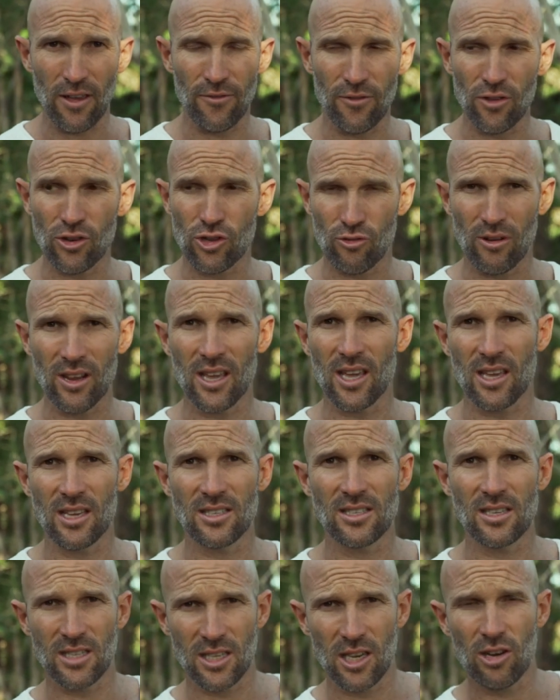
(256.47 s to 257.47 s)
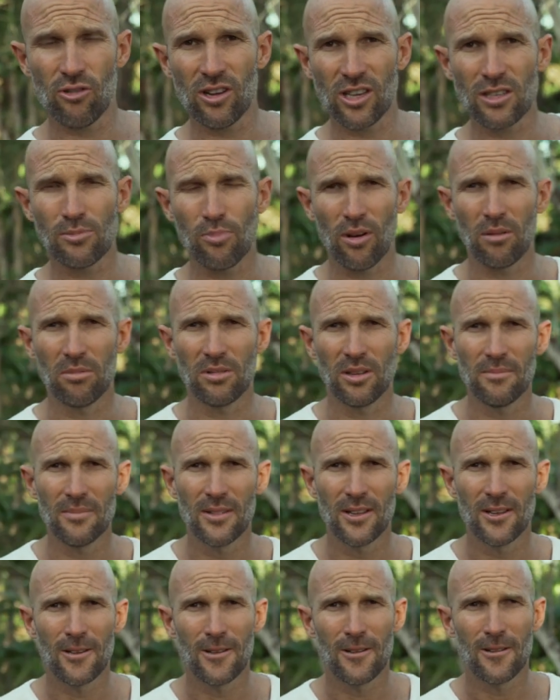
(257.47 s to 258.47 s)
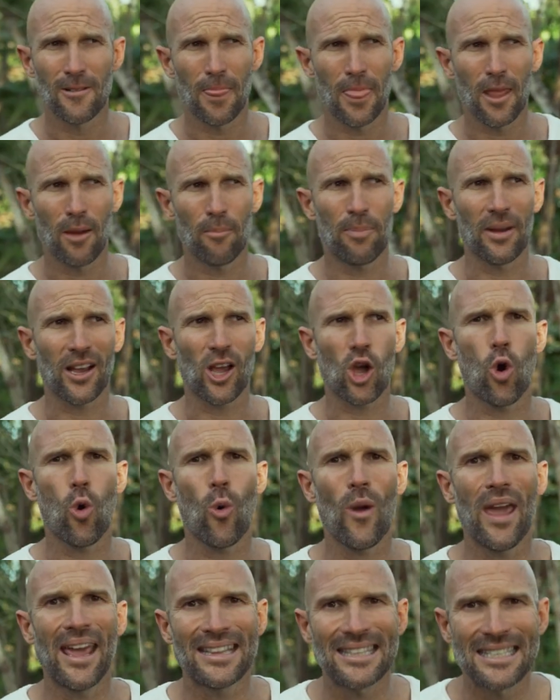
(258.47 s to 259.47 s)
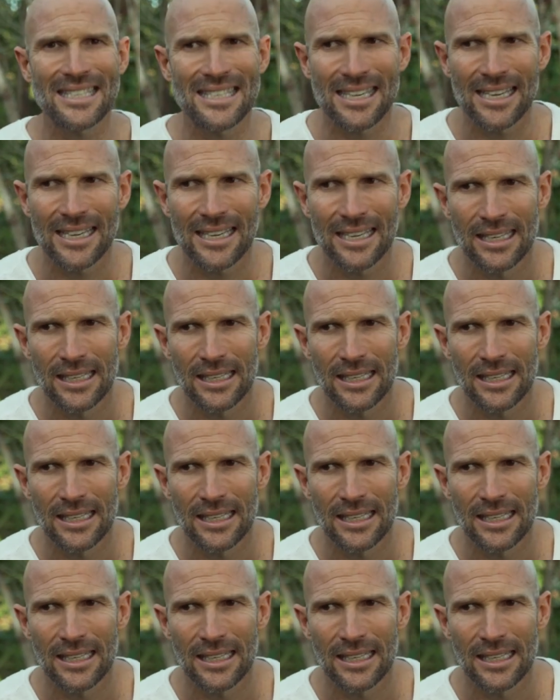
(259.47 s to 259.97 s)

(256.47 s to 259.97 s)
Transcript: if your drinking is a serious problem. But quit.